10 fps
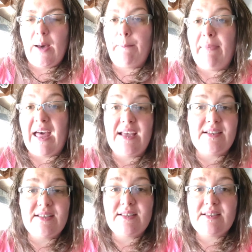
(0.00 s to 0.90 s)
a
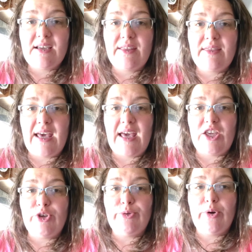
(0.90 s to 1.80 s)
mess,
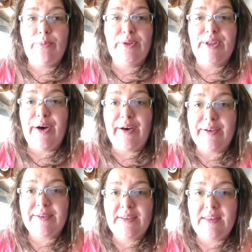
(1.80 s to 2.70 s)
that you don't
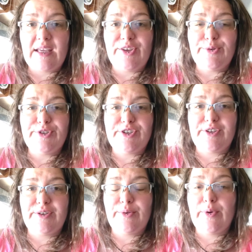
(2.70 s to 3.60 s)
belong, that you
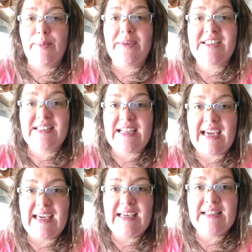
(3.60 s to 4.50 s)
should you were a
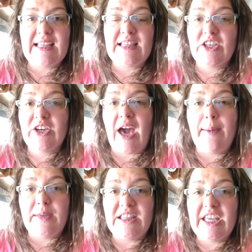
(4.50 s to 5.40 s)
mistake. Like they're
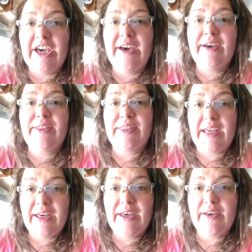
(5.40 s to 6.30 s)
I mean they're
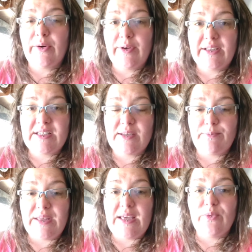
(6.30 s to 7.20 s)
they're going to
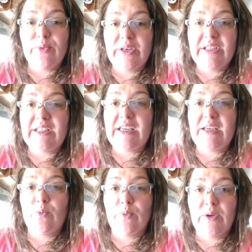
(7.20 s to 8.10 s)
be
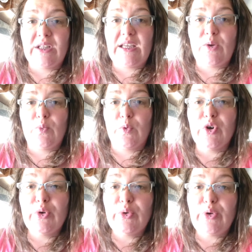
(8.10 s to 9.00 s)
really really
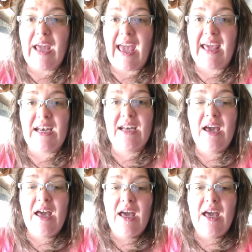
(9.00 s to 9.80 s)
rude and